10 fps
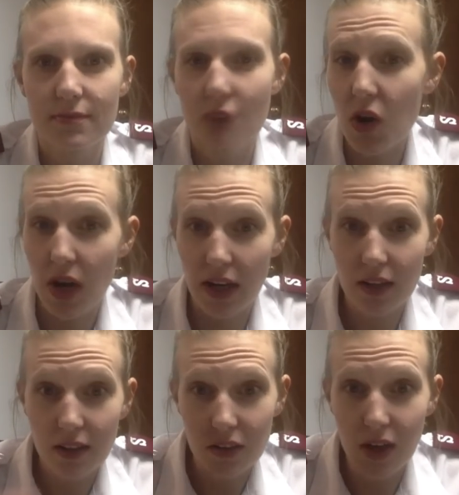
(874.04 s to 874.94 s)
All right,
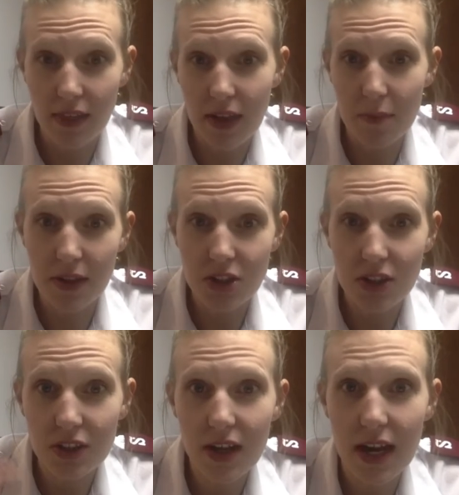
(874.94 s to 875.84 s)
you got that picture in
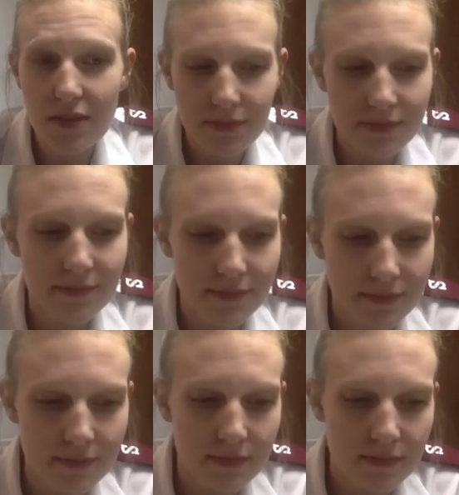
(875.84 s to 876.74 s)
your head?
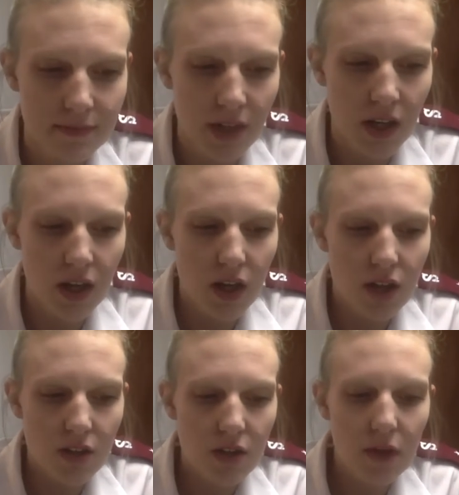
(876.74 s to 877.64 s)

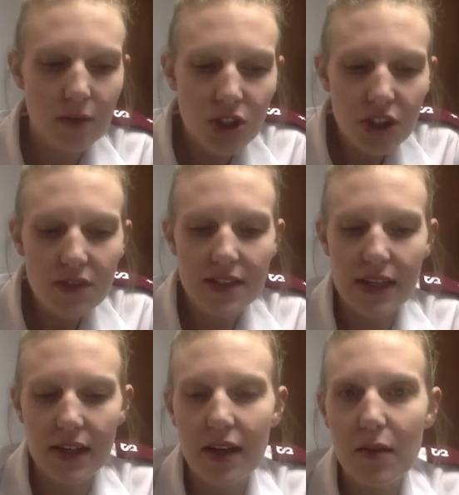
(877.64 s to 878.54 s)
So I'm sure you've
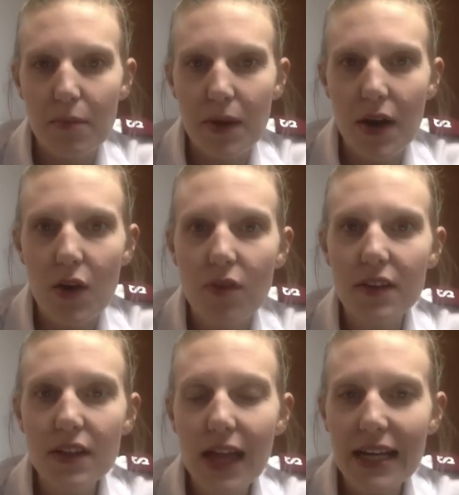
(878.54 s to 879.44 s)
seen it, but over
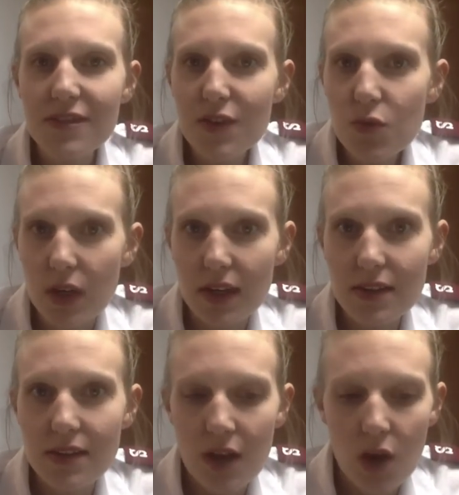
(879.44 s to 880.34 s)
the last few
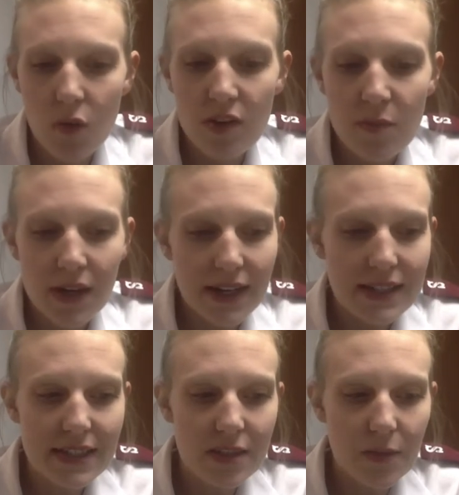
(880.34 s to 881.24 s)
weeks, we've been
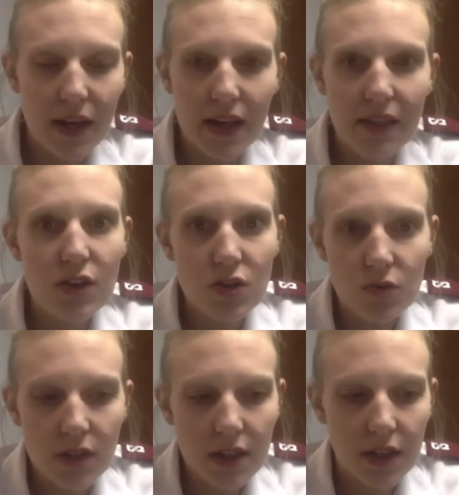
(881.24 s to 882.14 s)
anticipating the new
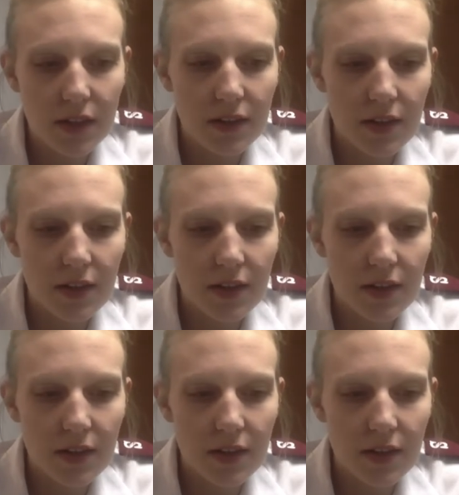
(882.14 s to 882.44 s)
year.